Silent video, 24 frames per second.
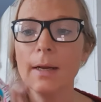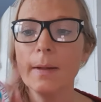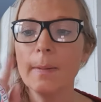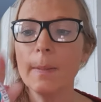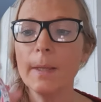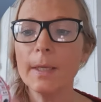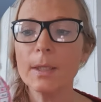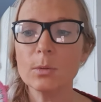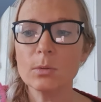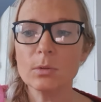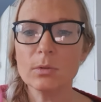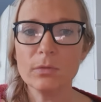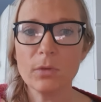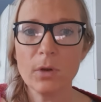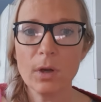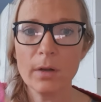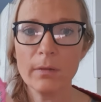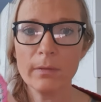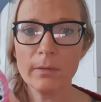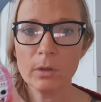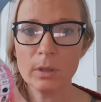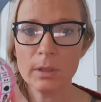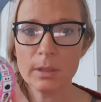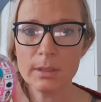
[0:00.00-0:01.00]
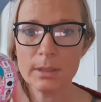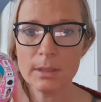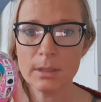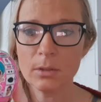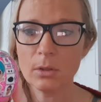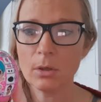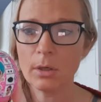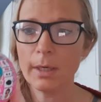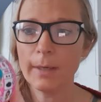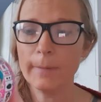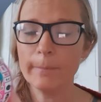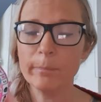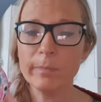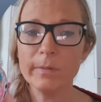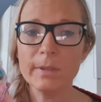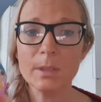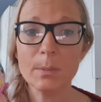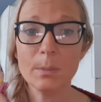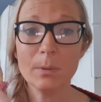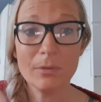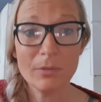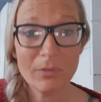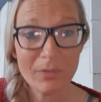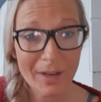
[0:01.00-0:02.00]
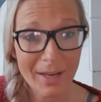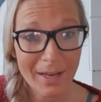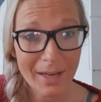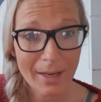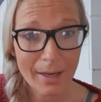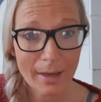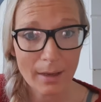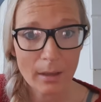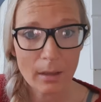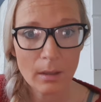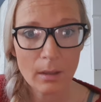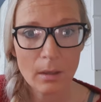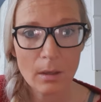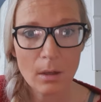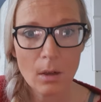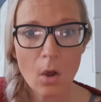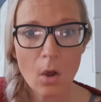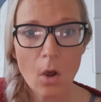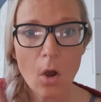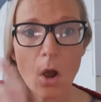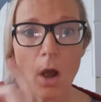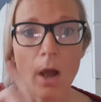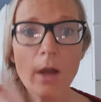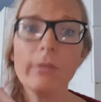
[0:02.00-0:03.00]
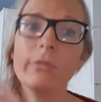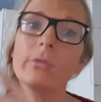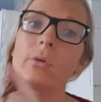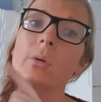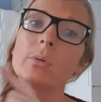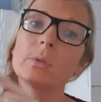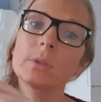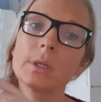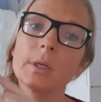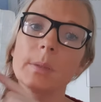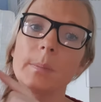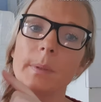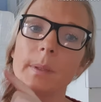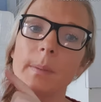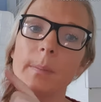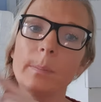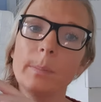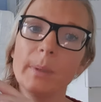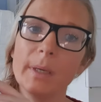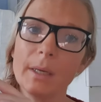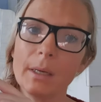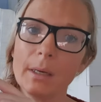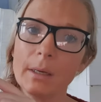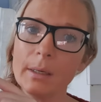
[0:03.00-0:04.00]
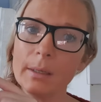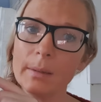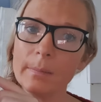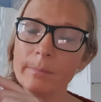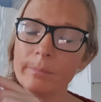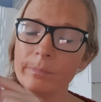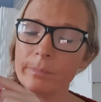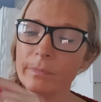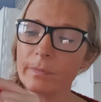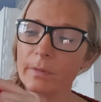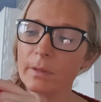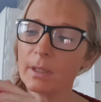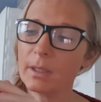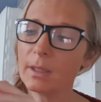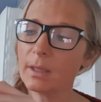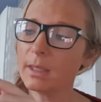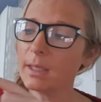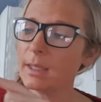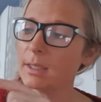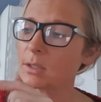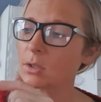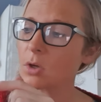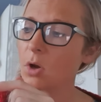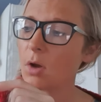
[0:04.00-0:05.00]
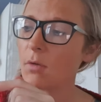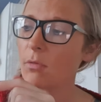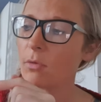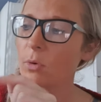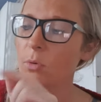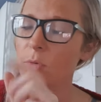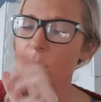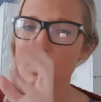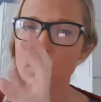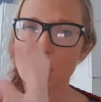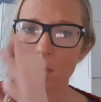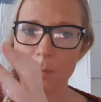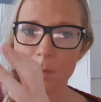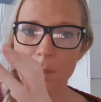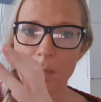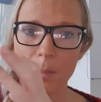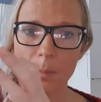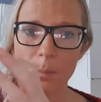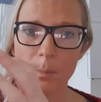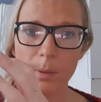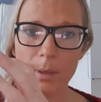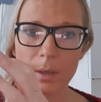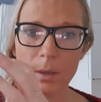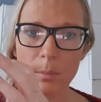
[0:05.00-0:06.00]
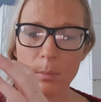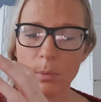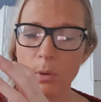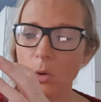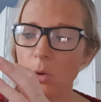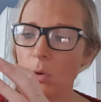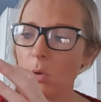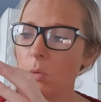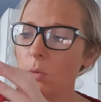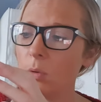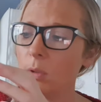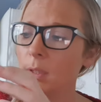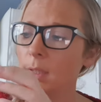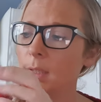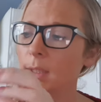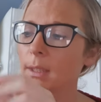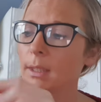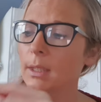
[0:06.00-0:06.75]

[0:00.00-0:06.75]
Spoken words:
This was $5.99. To be fair, I thought it was going to be bigger than this. I thought it was going to be a bigger ball.